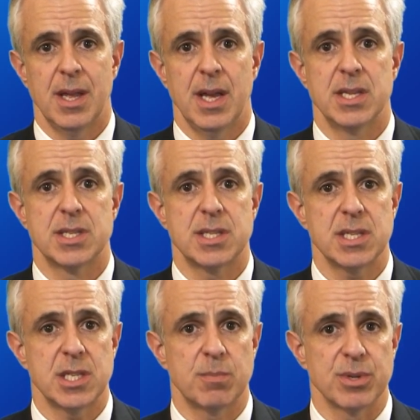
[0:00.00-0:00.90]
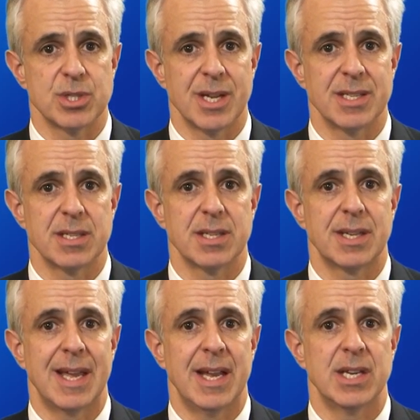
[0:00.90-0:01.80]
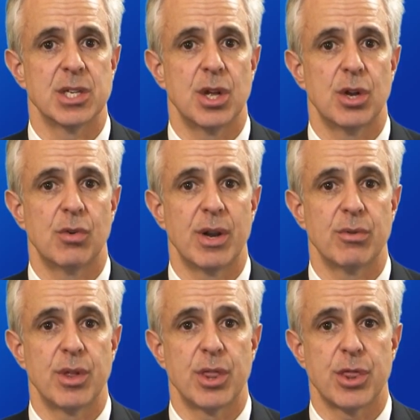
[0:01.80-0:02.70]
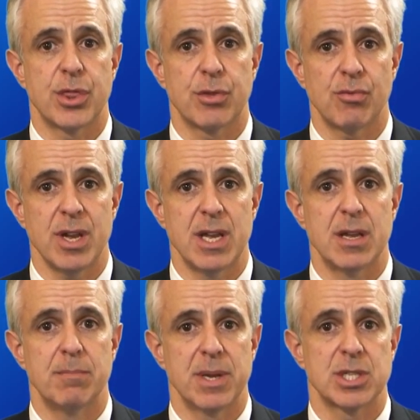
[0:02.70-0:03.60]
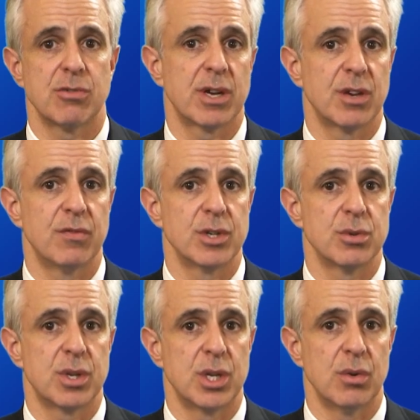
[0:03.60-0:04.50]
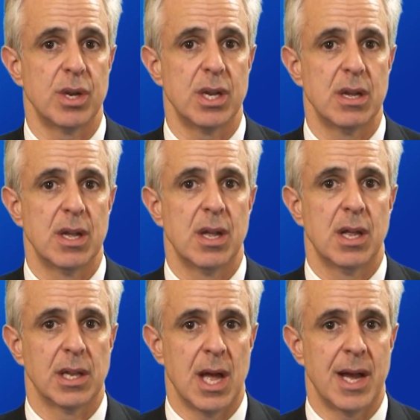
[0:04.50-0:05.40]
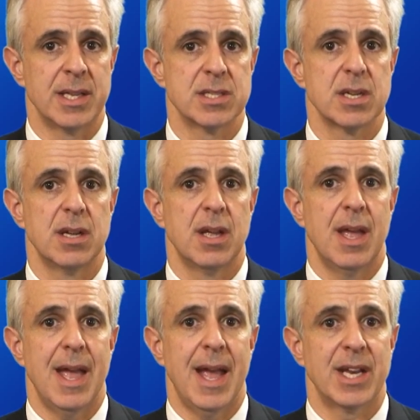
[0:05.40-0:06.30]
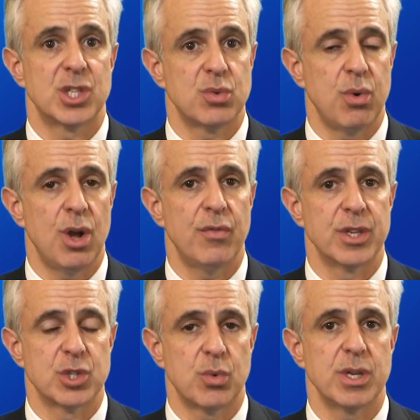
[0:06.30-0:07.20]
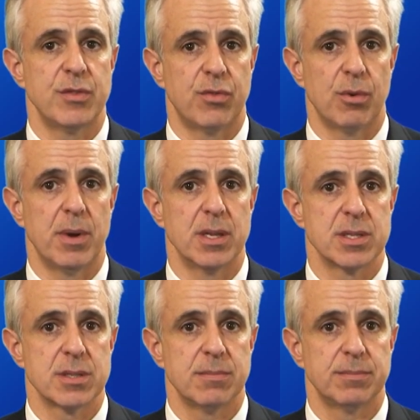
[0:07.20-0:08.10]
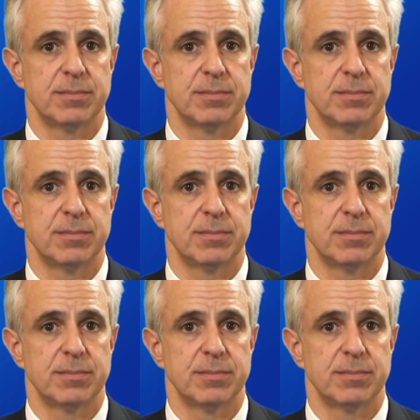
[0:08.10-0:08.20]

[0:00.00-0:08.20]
and 60% gained greater than 3 best-corrected visual acuity lines at 12 and 24 months.